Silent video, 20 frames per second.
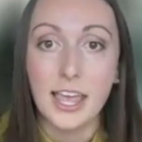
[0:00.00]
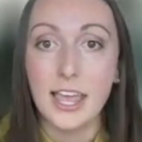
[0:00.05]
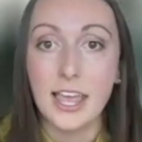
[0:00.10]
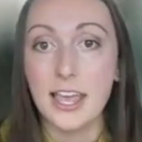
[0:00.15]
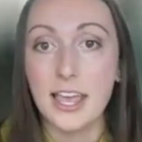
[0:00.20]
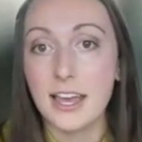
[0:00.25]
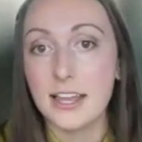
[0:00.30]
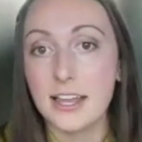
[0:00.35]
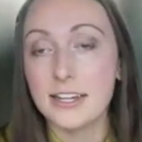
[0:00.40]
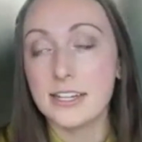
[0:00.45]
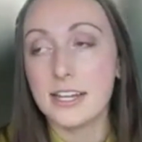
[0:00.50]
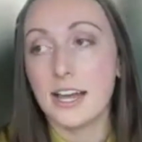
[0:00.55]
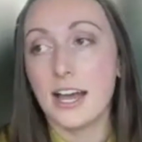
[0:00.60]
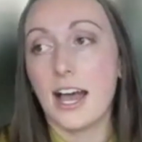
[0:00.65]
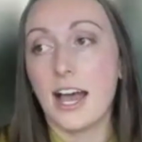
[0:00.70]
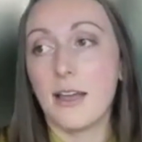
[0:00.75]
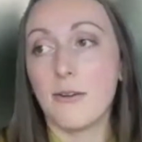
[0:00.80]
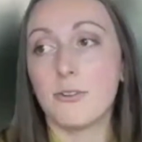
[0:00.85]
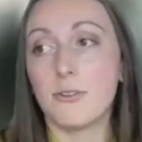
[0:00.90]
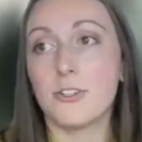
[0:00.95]
And
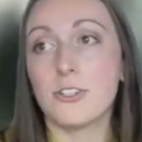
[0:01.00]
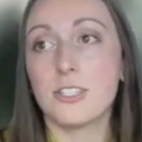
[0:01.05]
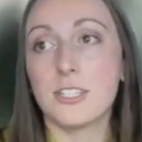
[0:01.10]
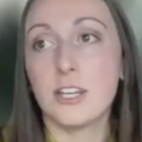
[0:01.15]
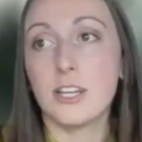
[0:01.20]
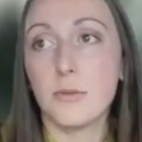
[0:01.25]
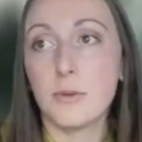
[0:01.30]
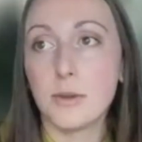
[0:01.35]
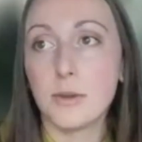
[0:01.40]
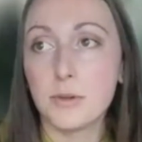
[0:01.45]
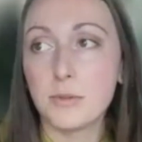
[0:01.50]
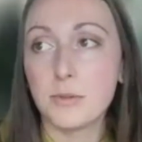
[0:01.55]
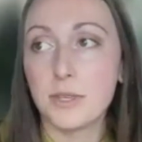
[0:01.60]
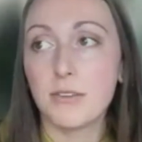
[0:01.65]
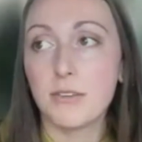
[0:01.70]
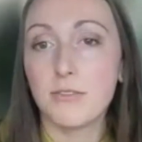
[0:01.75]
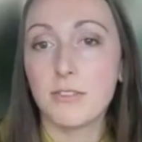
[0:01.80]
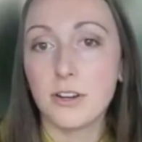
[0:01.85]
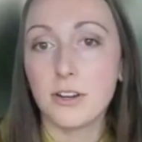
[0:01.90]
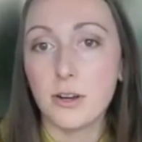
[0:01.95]
I would just tell people to be
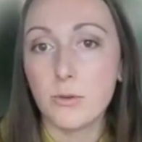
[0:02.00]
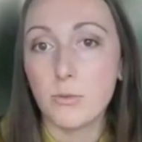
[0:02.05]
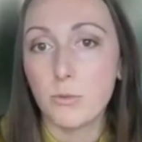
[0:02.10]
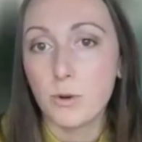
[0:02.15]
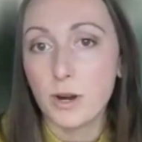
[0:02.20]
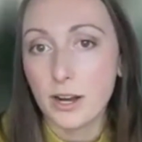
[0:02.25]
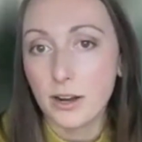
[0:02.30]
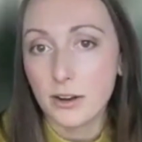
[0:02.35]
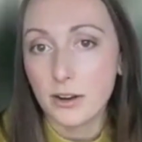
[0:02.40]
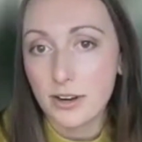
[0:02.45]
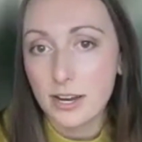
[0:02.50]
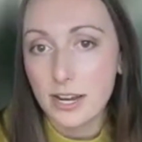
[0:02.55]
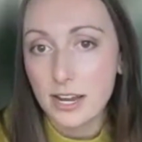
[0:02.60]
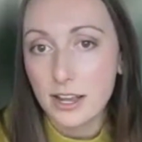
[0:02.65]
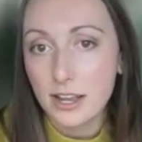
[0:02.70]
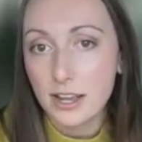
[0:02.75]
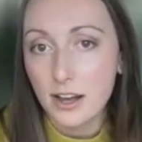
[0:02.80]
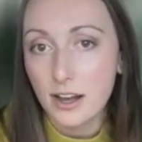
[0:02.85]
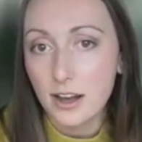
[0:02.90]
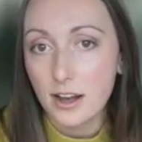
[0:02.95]
like very
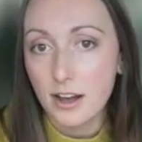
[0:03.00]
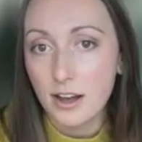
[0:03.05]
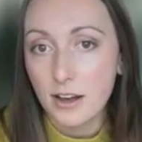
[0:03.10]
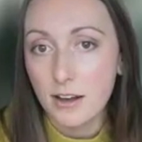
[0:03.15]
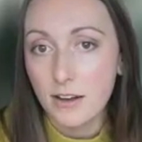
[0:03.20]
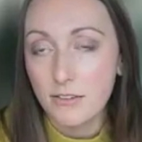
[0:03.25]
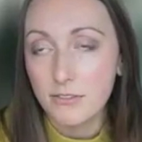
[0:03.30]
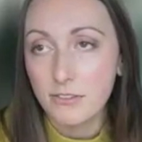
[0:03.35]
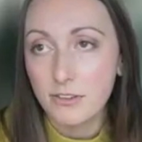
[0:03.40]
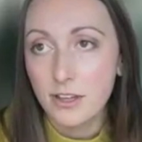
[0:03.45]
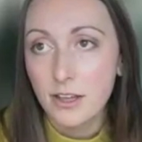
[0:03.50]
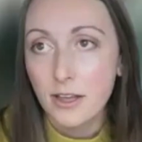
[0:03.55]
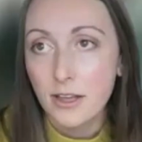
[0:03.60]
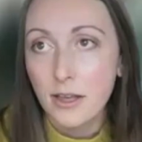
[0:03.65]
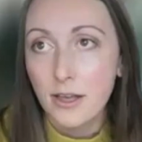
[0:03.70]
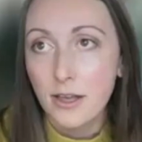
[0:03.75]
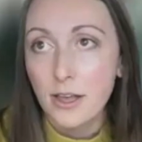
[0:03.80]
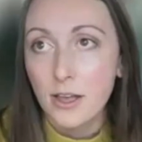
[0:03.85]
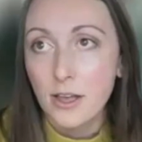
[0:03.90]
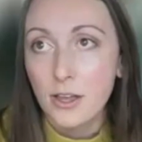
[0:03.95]
wary of,
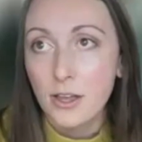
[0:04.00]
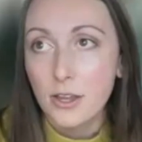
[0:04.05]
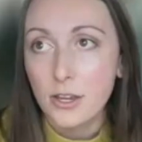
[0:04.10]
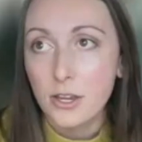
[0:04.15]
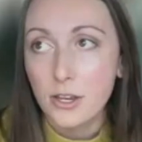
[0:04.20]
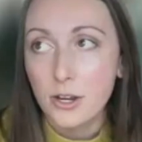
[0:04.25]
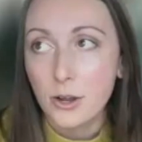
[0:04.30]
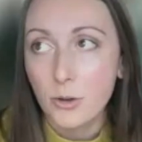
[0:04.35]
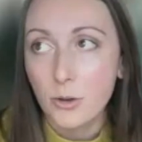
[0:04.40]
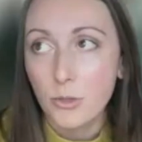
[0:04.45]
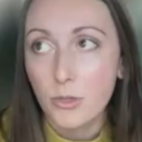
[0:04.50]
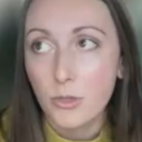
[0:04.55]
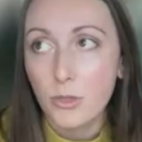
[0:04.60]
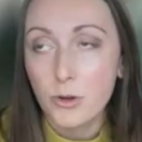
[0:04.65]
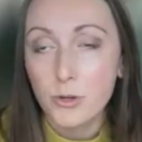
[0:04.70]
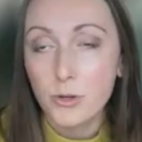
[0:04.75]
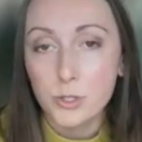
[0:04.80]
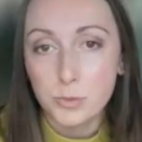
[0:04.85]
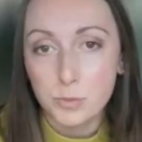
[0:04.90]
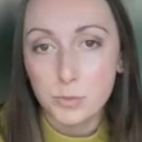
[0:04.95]
you know,
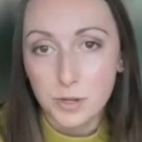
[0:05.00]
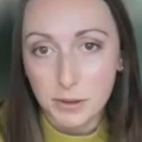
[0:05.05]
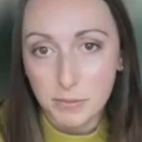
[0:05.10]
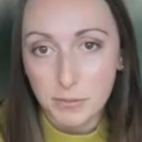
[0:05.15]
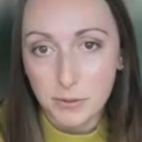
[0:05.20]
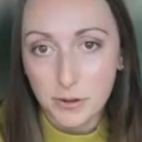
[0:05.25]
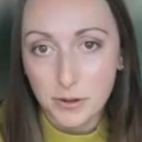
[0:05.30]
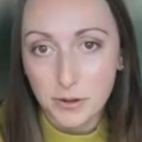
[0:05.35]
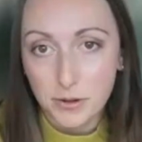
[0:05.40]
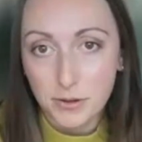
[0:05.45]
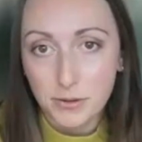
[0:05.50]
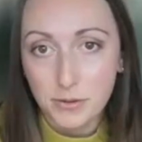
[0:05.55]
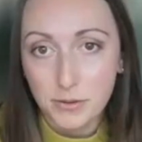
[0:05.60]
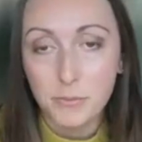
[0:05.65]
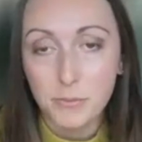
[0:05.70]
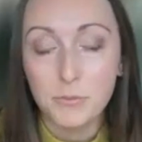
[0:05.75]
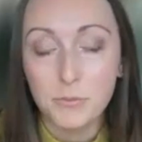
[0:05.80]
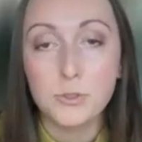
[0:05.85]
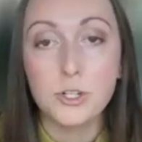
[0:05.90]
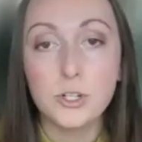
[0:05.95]
those people
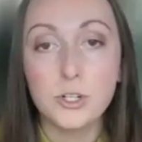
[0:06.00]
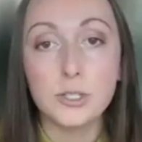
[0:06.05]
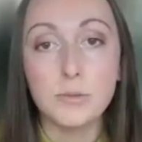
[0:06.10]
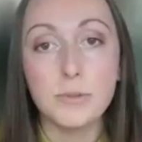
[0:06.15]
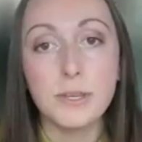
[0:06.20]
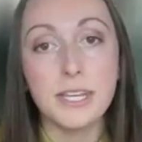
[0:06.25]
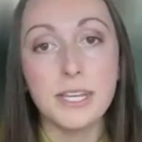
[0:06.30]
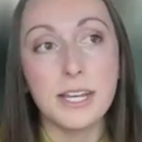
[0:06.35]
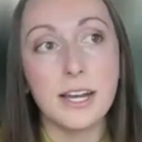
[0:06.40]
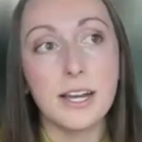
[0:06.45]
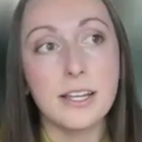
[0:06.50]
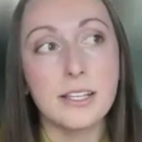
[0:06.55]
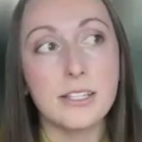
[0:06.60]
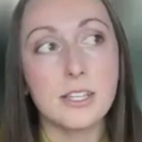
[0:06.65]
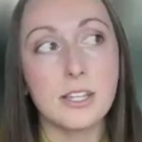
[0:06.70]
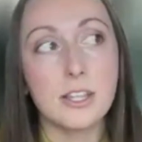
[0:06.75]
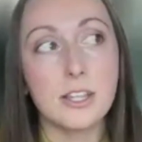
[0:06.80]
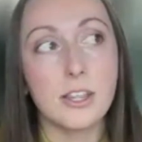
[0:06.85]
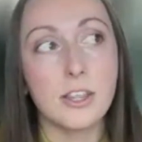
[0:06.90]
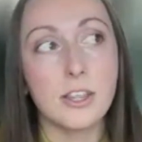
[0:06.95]
just
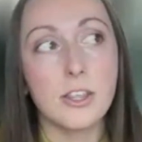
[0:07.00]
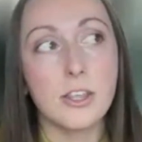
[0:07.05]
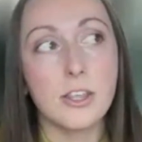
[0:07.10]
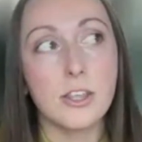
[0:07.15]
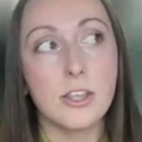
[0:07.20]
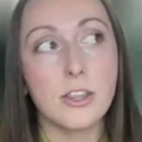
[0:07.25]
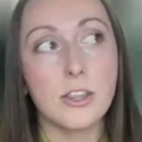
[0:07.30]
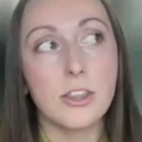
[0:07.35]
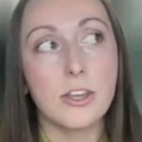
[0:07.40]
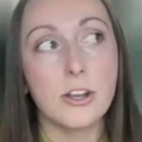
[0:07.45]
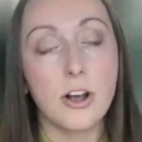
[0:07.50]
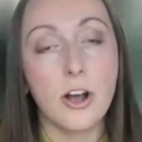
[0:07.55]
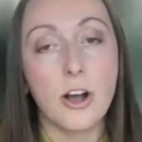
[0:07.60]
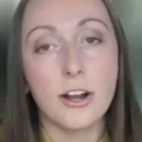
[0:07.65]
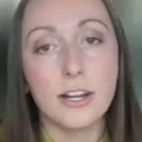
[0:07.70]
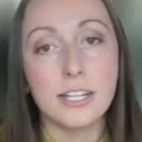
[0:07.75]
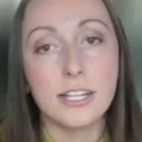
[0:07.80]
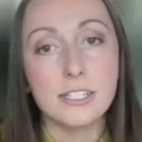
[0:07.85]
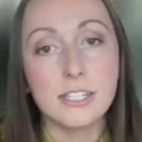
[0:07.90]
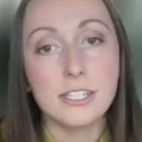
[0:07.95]
because their
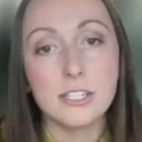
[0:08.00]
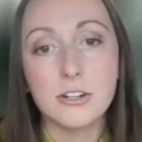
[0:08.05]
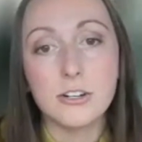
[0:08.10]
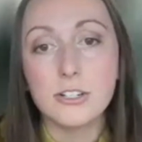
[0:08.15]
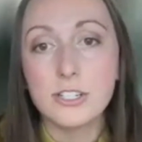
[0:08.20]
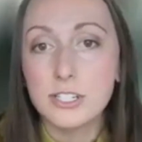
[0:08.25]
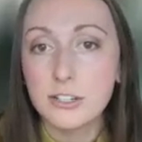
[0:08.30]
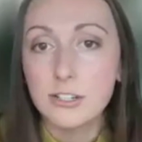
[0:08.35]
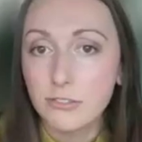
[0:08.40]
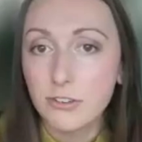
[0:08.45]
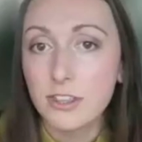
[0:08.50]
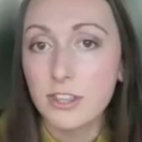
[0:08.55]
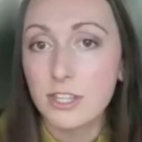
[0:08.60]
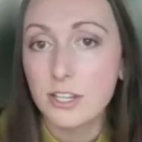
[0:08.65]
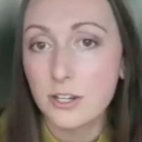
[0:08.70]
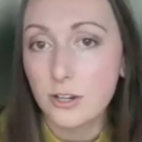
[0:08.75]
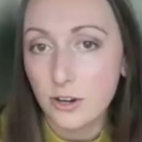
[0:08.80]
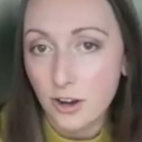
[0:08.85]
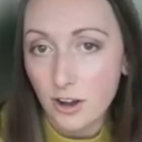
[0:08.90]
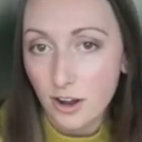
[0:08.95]
audiences are different
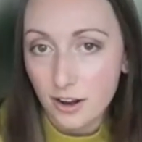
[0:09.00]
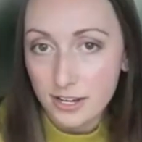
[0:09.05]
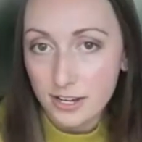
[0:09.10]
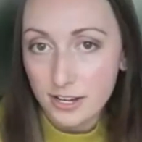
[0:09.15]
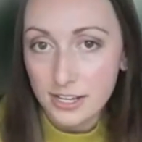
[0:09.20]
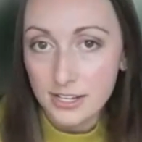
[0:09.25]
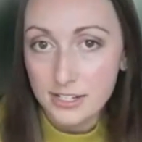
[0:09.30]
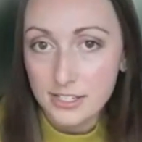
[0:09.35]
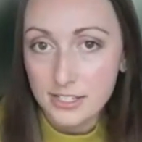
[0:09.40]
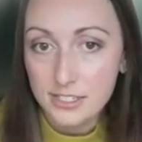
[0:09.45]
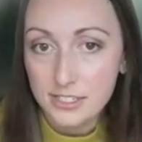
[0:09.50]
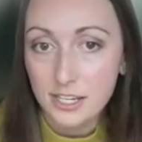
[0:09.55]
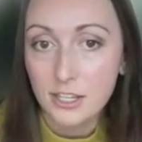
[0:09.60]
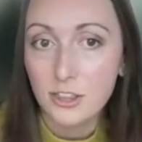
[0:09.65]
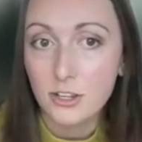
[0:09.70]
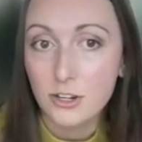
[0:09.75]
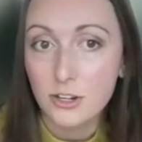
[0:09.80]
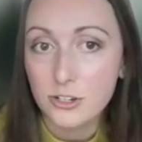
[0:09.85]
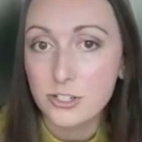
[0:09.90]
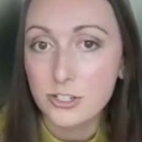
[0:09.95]
than your audience.
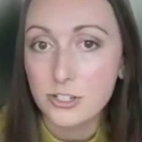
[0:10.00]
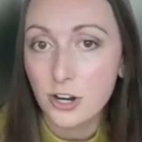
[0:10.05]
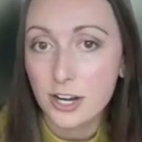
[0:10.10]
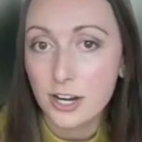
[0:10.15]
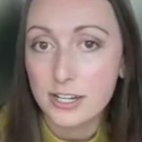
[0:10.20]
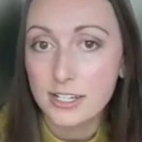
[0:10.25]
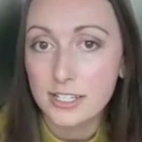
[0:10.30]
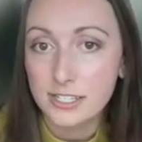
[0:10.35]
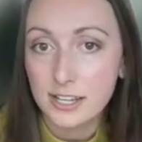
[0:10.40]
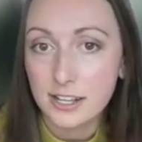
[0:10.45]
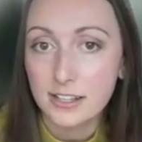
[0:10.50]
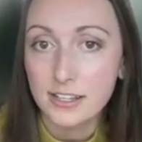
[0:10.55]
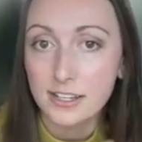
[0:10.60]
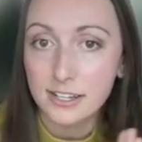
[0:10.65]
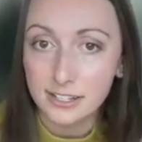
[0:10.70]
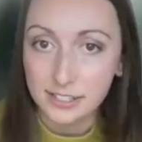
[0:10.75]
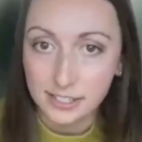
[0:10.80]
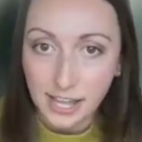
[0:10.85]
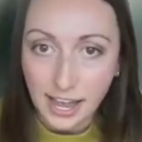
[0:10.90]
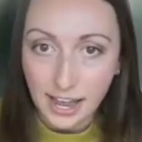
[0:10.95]
Like they're just trying to sell a
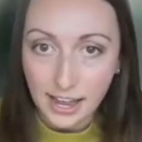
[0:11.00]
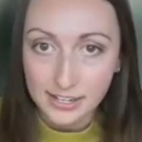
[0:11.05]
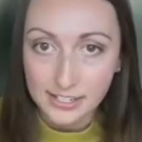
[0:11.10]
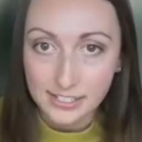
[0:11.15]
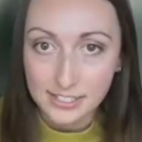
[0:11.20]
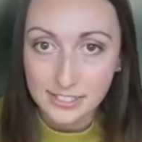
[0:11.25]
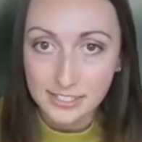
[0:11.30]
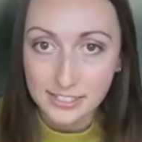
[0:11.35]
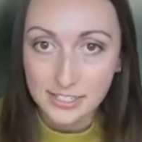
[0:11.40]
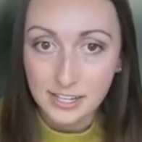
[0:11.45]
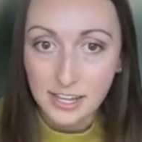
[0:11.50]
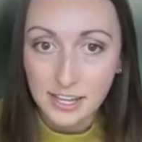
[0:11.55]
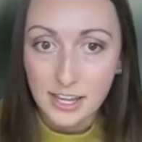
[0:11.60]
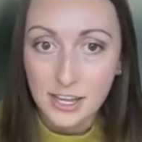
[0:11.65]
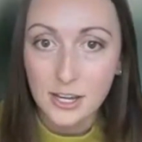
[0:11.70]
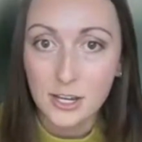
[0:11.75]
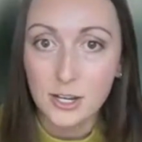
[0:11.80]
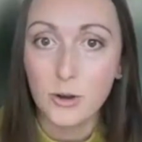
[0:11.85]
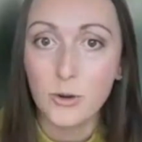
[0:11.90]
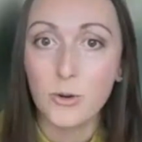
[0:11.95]
class,
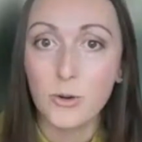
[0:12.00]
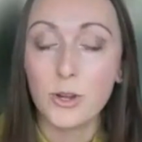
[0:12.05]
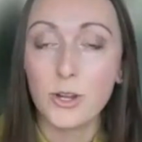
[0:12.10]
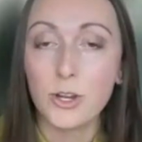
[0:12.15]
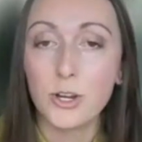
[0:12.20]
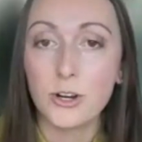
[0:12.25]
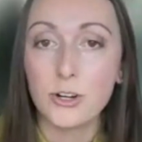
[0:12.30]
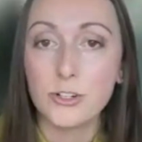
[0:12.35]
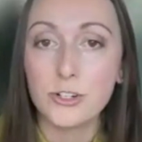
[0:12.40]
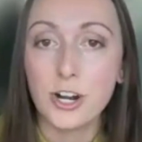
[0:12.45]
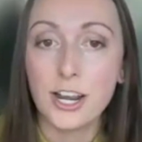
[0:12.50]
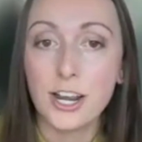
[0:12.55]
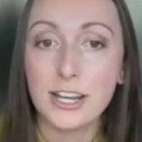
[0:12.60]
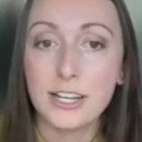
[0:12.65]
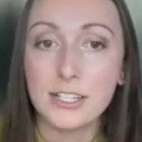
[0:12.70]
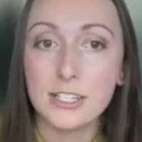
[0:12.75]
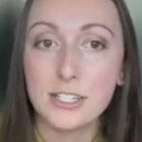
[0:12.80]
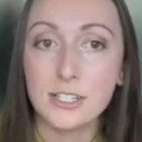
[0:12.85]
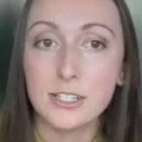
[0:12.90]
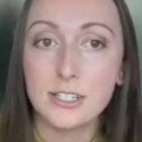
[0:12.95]
you know, you're
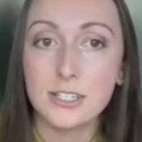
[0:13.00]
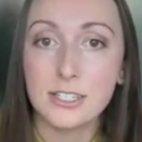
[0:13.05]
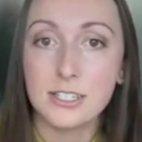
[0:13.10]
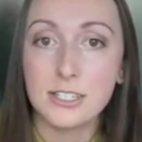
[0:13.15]
trying to